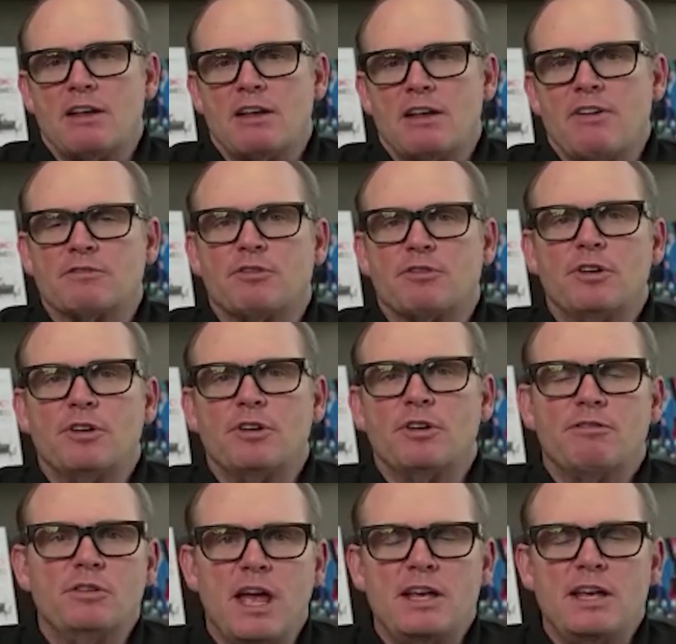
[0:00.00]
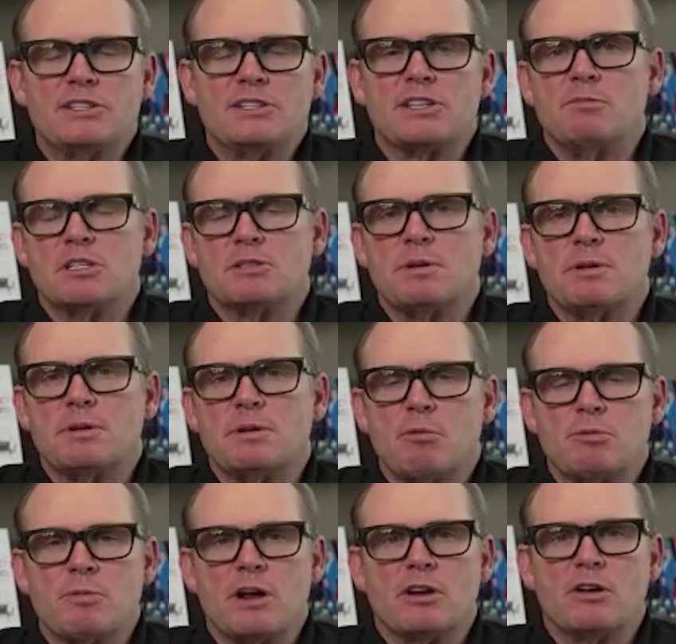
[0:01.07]
thought if I could free a few days up to
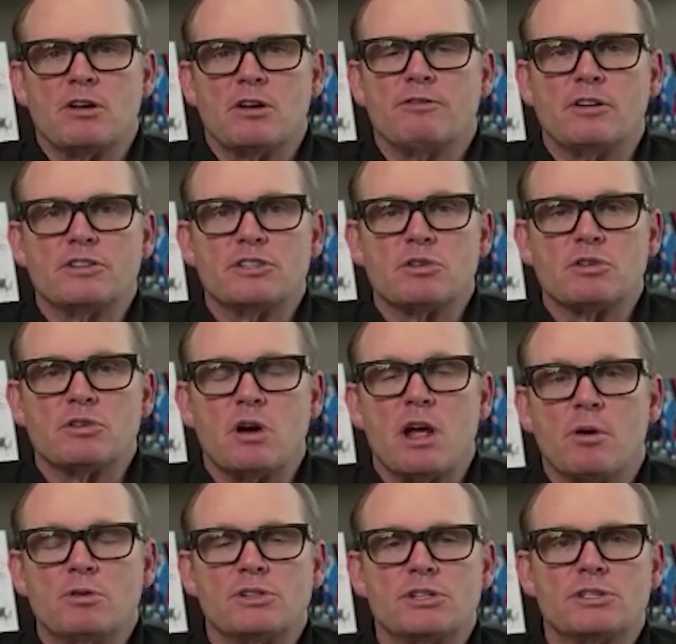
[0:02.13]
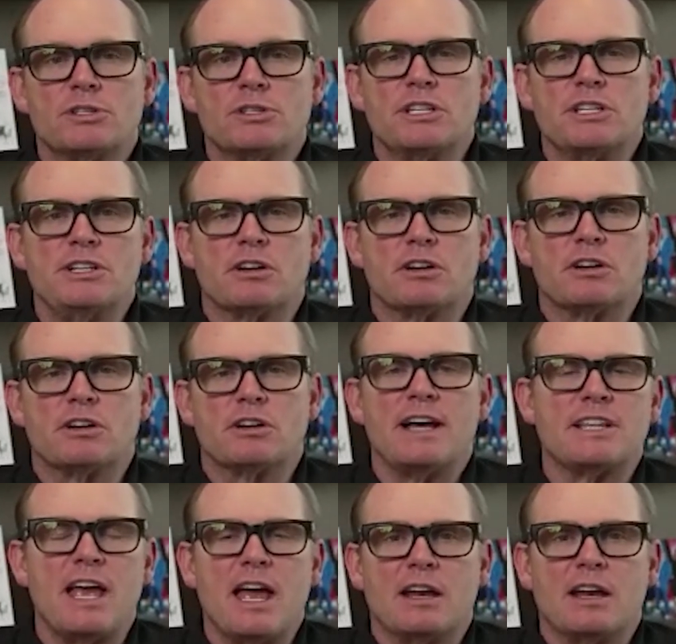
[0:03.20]
spend time with my girlfriend. So I approached the senior class.